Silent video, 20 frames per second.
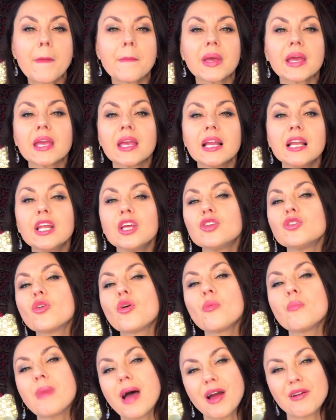healing
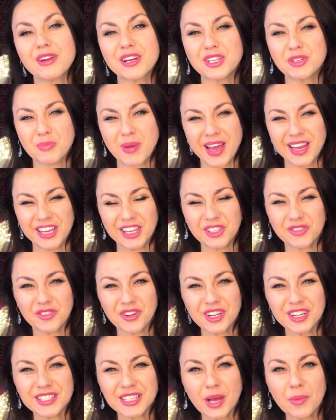your marriage package,
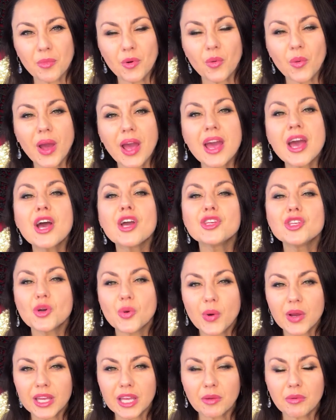for example, where
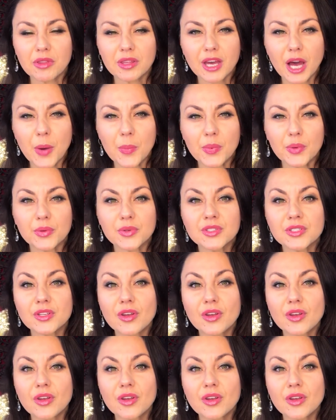you're working with couples.